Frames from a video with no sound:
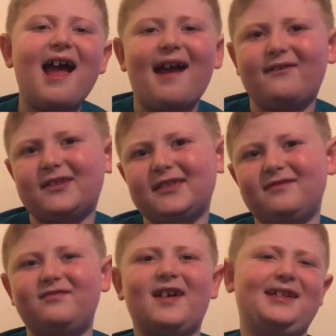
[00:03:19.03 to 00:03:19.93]

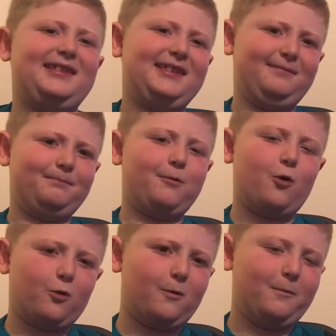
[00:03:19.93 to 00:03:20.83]
Everton versus
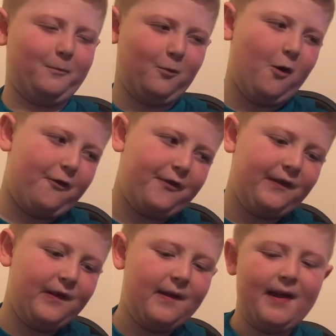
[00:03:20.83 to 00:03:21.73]
Bournemouth.
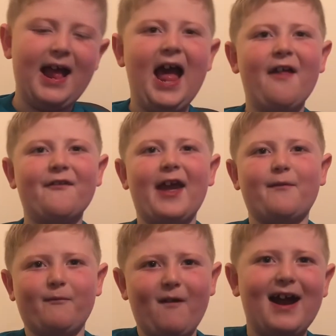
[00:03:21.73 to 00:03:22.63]
They're
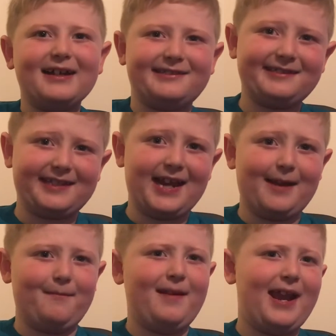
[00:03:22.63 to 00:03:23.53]
the worst
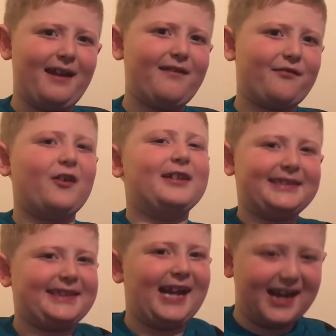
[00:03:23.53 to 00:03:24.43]
team that are
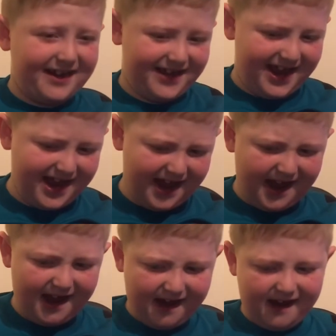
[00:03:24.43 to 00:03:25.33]
still in
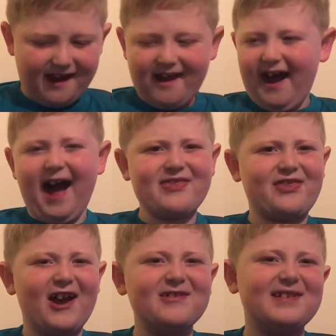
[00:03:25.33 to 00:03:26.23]
it. I
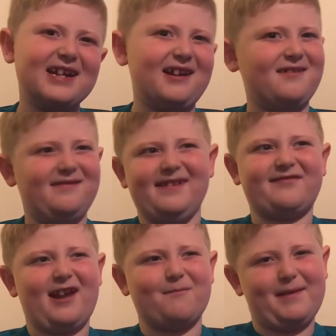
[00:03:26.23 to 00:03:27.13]
don't know
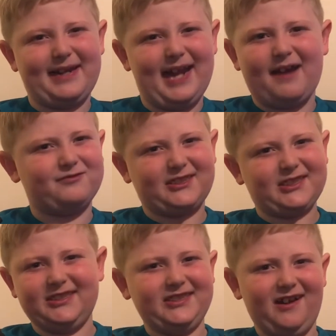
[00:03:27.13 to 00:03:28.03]
if they'll beat
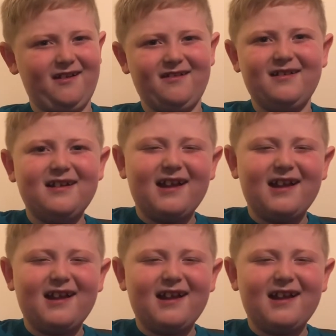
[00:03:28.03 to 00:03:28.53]
Everton though.